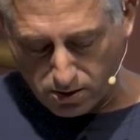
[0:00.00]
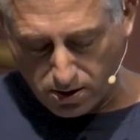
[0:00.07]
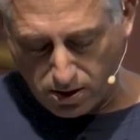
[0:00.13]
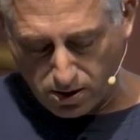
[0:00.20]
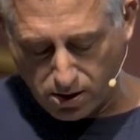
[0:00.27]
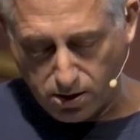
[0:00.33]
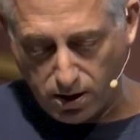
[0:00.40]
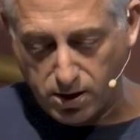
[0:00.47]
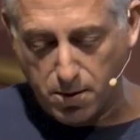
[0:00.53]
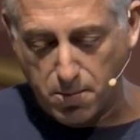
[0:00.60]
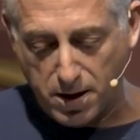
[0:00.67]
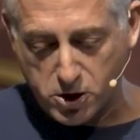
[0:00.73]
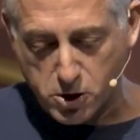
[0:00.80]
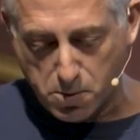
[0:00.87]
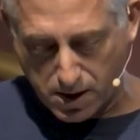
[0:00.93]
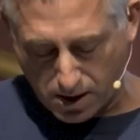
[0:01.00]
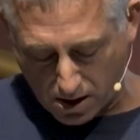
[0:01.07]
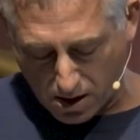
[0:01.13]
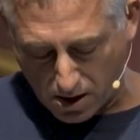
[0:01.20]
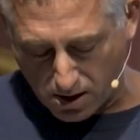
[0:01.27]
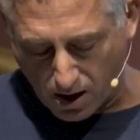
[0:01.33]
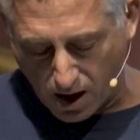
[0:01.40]
in a much
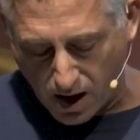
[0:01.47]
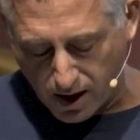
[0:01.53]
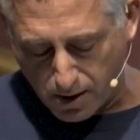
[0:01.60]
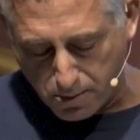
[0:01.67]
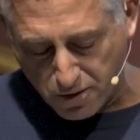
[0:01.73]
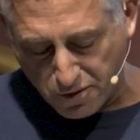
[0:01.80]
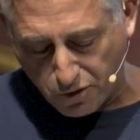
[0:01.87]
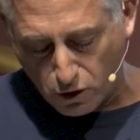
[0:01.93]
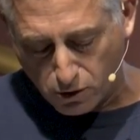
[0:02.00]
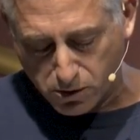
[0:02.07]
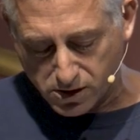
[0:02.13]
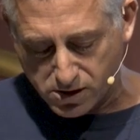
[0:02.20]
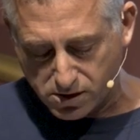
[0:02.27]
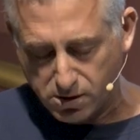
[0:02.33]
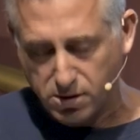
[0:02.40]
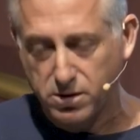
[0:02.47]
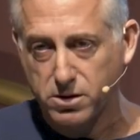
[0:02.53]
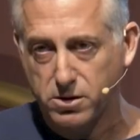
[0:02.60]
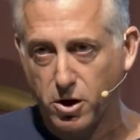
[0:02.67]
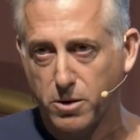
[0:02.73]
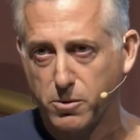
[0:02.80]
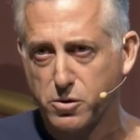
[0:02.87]
better, higher performance in
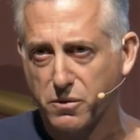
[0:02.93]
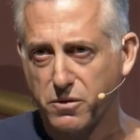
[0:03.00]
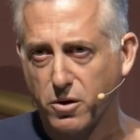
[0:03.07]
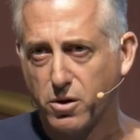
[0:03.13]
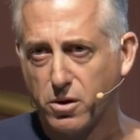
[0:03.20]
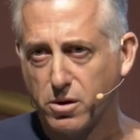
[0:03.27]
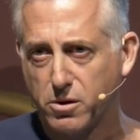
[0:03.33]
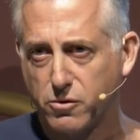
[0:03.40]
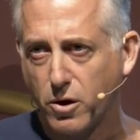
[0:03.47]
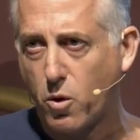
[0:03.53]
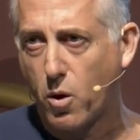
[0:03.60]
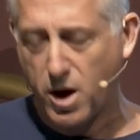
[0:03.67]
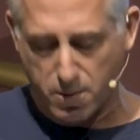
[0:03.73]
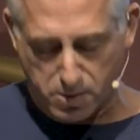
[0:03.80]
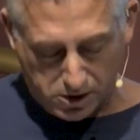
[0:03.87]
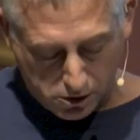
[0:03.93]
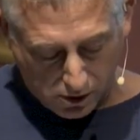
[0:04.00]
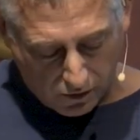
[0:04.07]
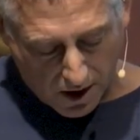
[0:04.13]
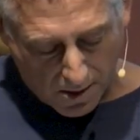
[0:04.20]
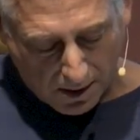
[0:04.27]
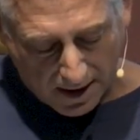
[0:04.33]
terms of your requirements of
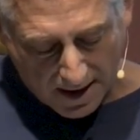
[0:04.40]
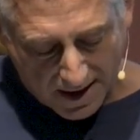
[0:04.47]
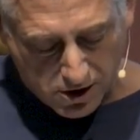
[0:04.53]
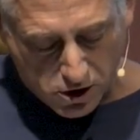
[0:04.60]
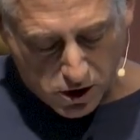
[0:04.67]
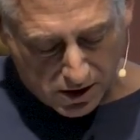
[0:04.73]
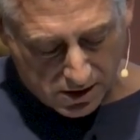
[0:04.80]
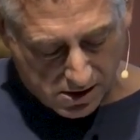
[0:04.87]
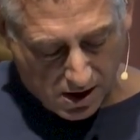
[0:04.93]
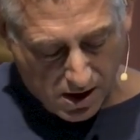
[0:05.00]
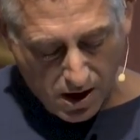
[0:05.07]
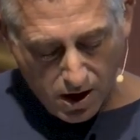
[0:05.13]
your applications.